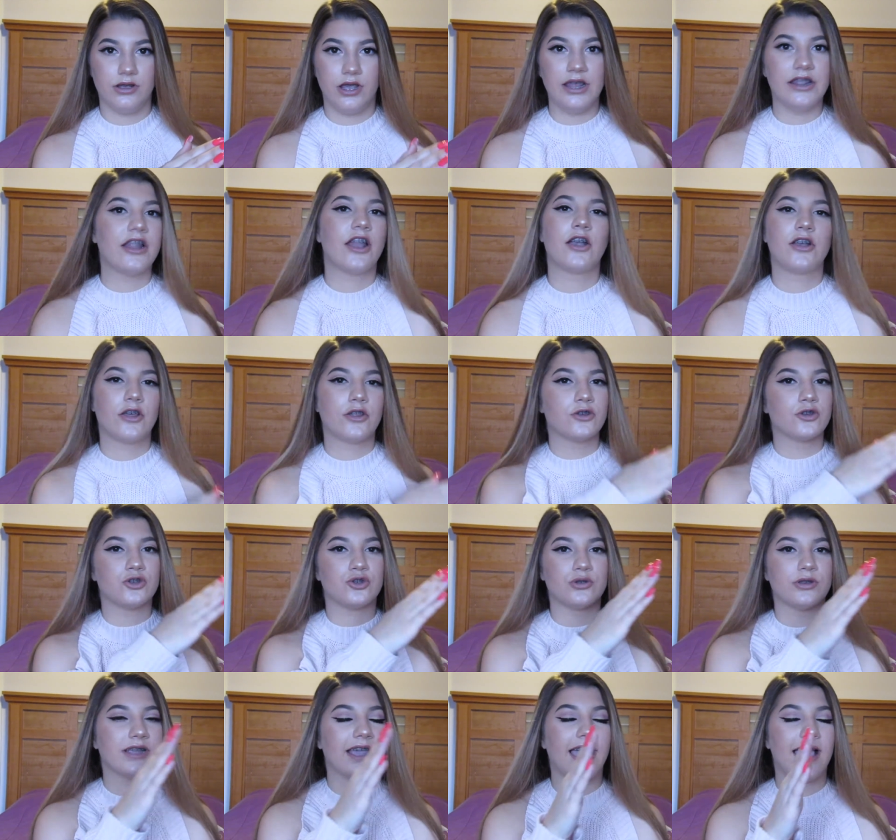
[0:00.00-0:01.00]
and then another
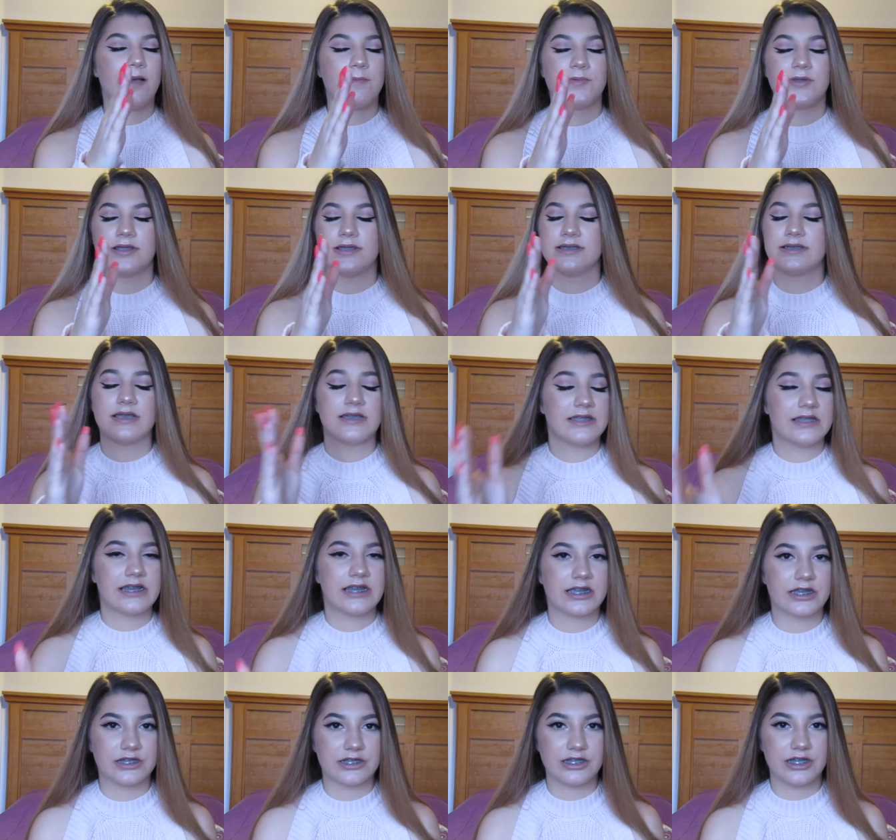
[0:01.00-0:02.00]
shooting happens and then
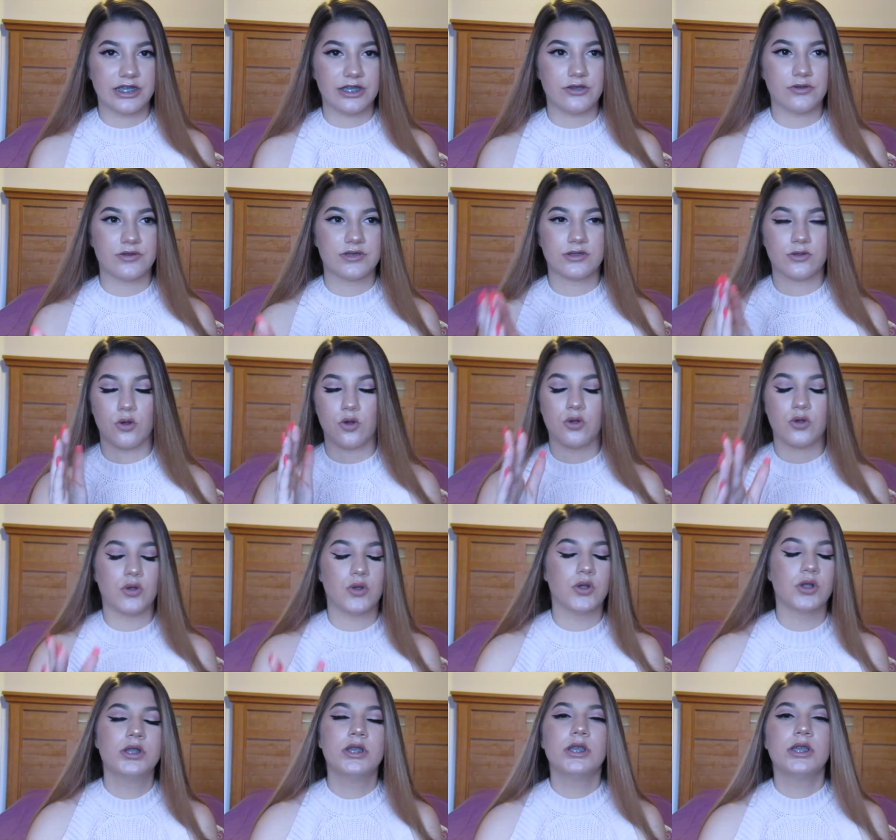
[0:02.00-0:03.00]
it continues the
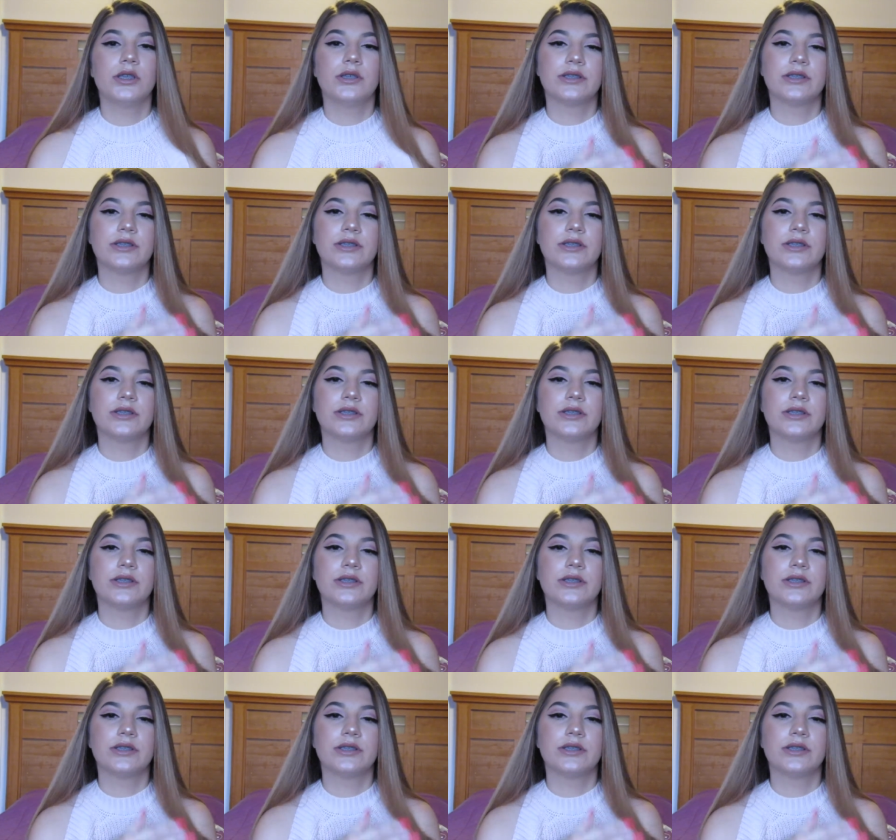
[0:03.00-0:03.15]
whole